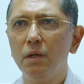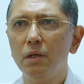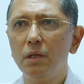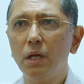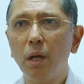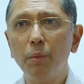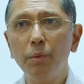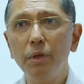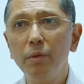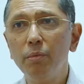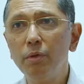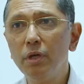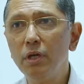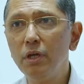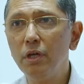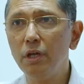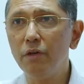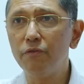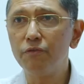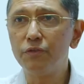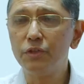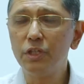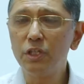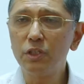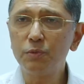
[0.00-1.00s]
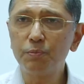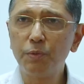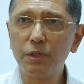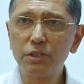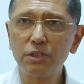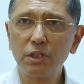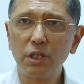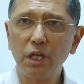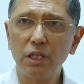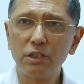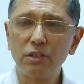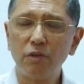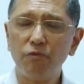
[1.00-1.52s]
Now, even if this
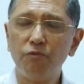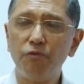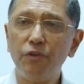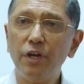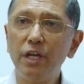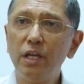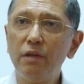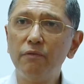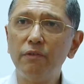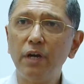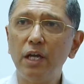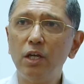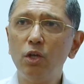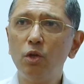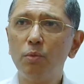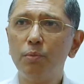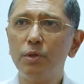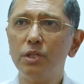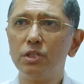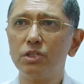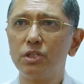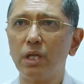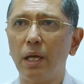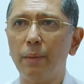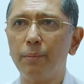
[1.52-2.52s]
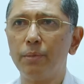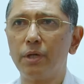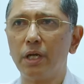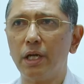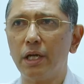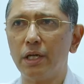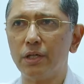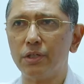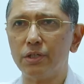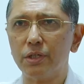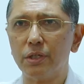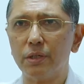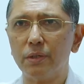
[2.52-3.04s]
person has a very valuable stamp
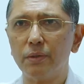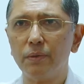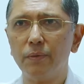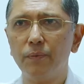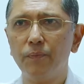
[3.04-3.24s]
collection,